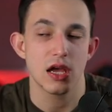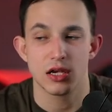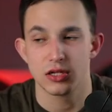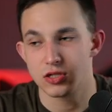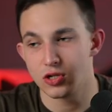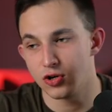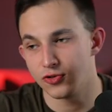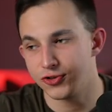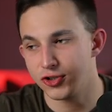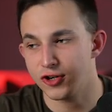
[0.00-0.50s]

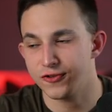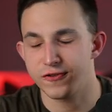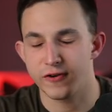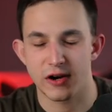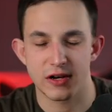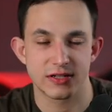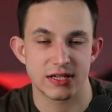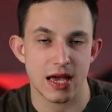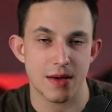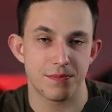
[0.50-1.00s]
So if you're, for
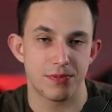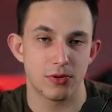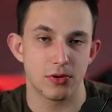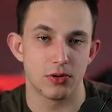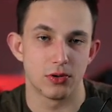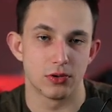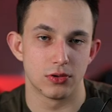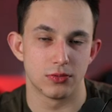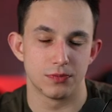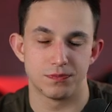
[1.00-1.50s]

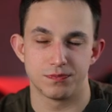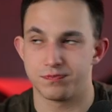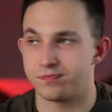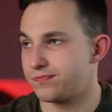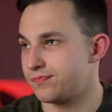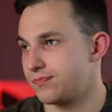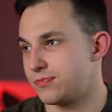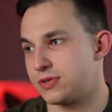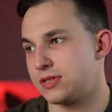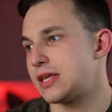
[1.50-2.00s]
example,
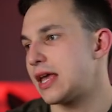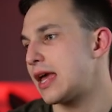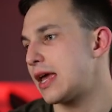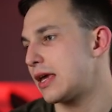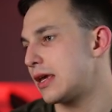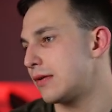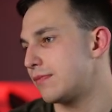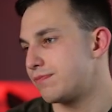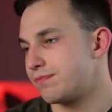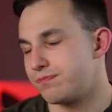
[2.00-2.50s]

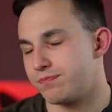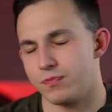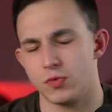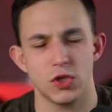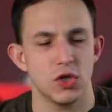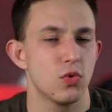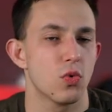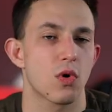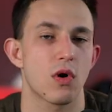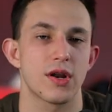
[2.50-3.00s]
say
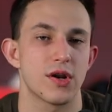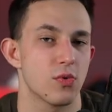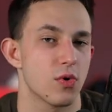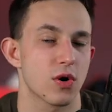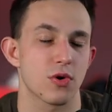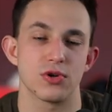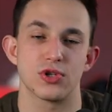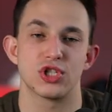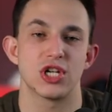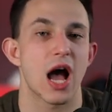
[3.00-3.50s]
you want to
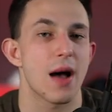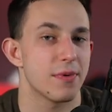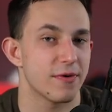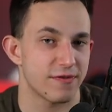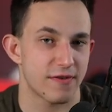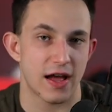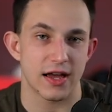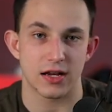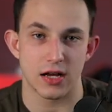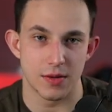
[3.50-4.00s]
work with
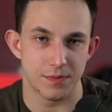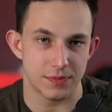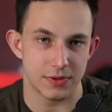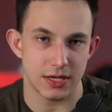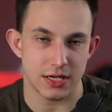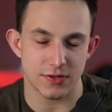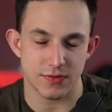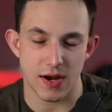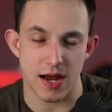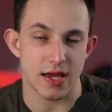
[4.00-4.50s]
Shopify
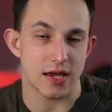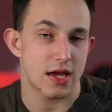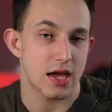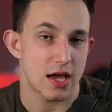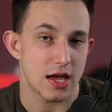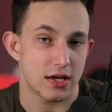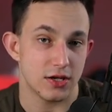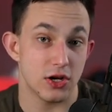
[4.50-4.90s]
companies, right?